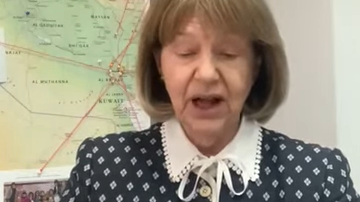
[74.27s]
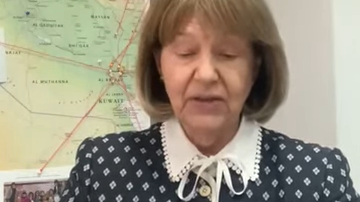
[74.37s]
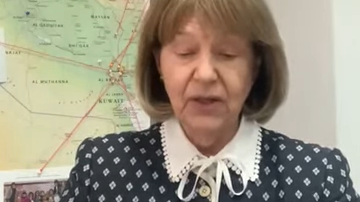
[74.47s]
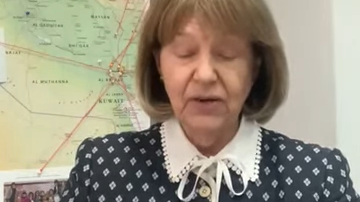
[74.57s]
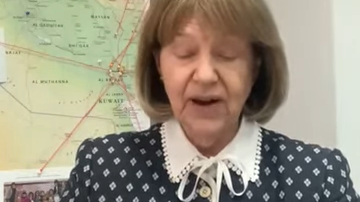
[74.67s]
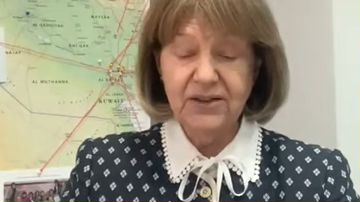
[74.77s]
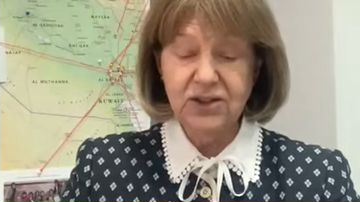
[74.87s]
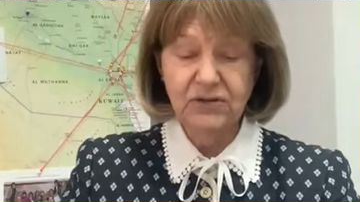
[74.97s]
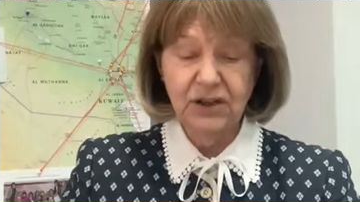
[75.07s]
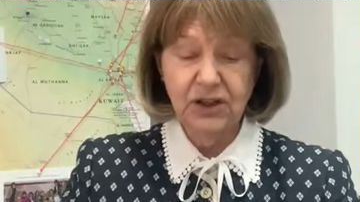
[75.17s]
than the
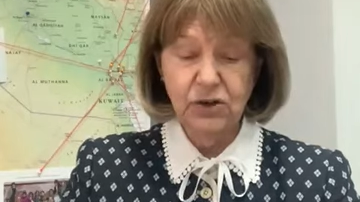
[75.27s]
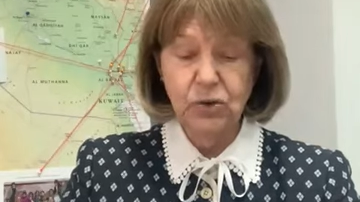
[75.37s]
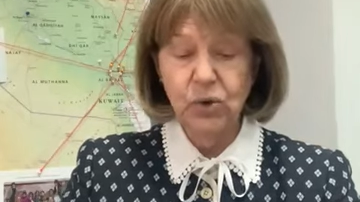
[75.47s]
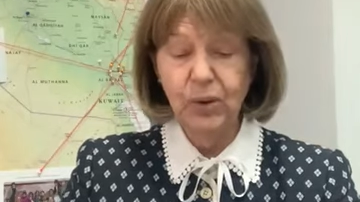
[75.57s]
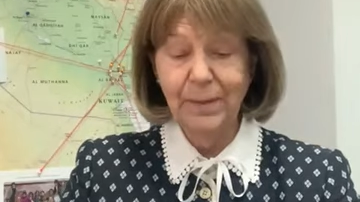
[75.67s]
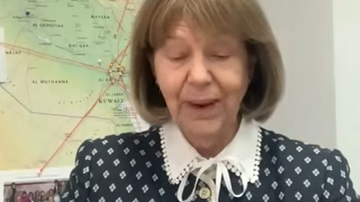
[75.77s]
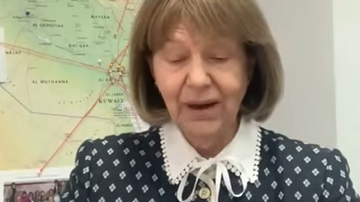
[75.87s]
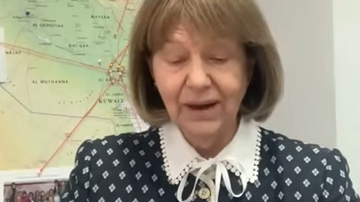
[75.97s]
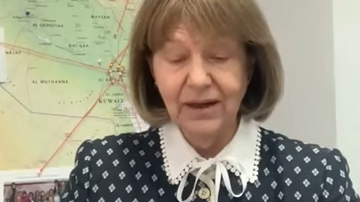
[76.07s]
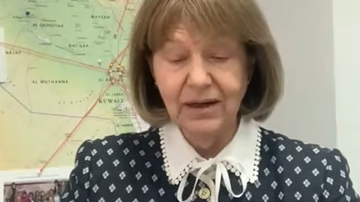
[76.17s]
rest of the EU
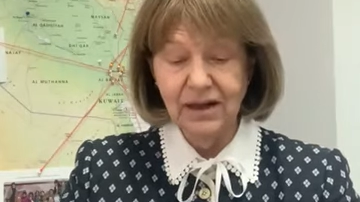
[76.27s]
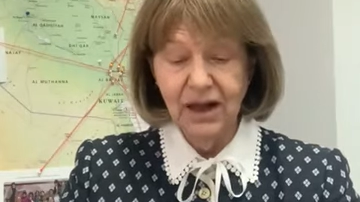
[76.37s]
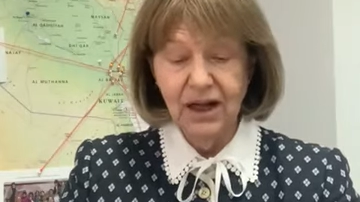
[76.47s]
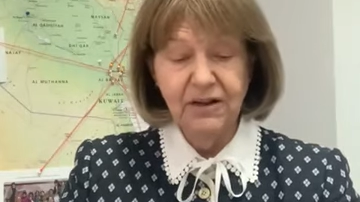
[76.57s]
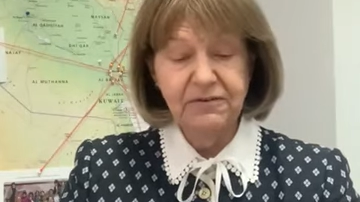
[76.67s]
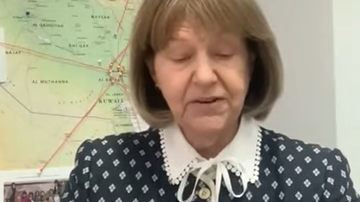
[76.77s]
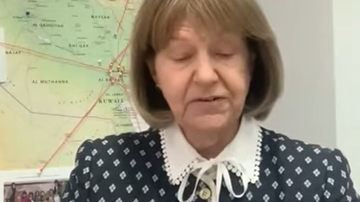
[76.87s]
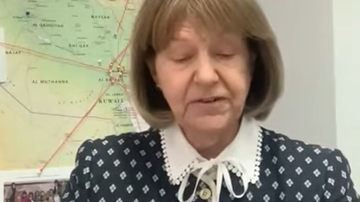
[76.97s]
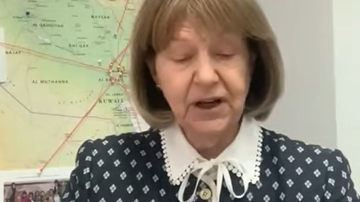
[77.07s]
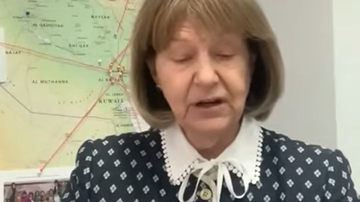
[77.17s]
combined at
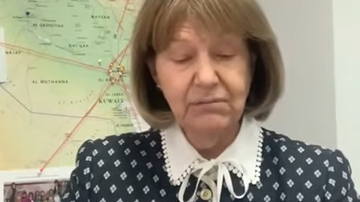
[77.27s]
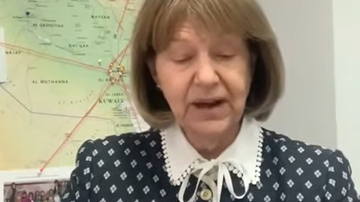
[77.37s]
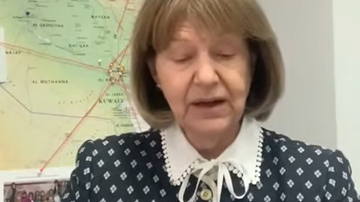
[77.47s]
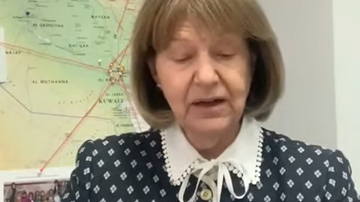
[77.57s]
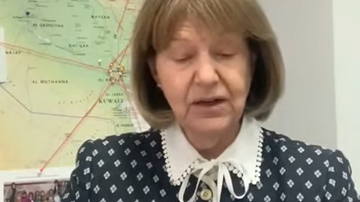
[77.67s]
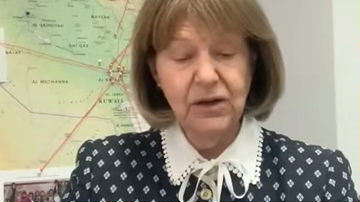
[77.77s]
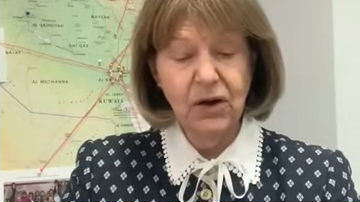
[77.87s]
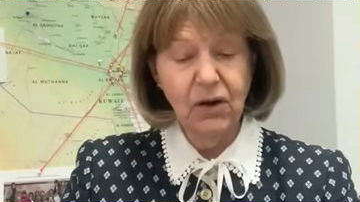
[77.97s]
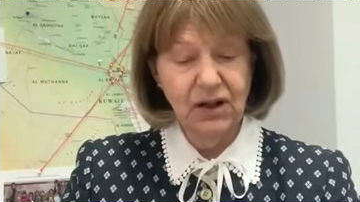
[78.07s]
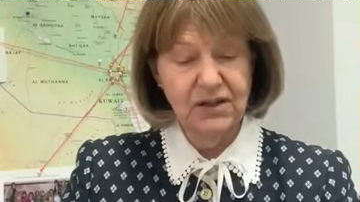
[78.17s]
$15 billion in
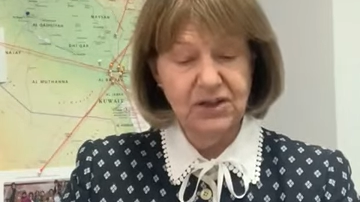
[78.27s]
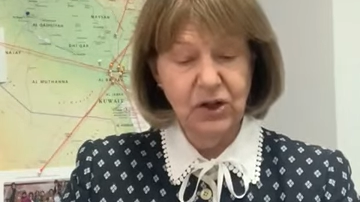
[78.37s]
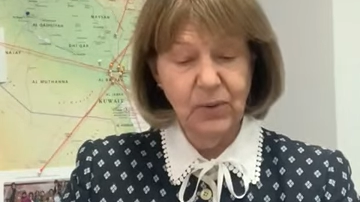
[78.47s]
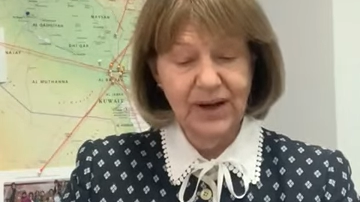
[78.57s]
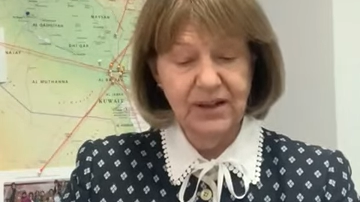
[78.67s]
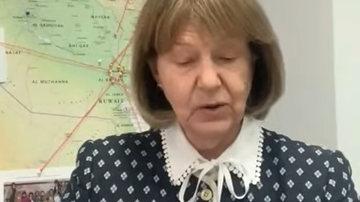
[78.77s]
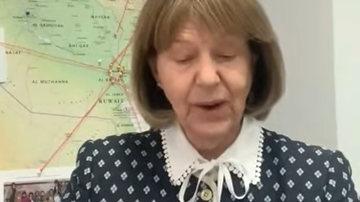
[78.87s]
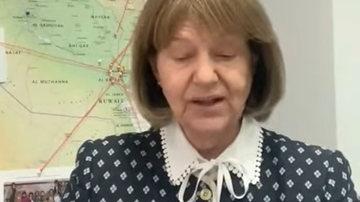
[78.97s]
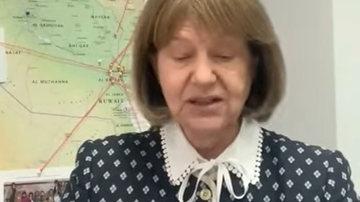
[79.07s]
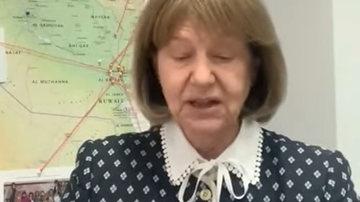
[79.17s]

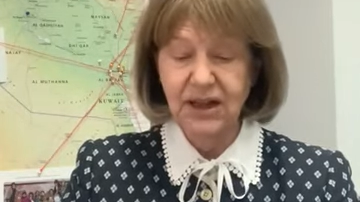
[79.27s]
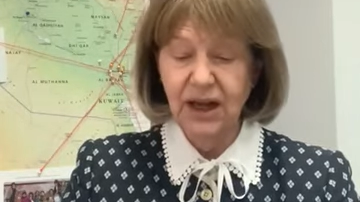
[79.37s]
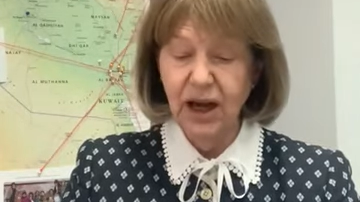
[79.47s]
2020,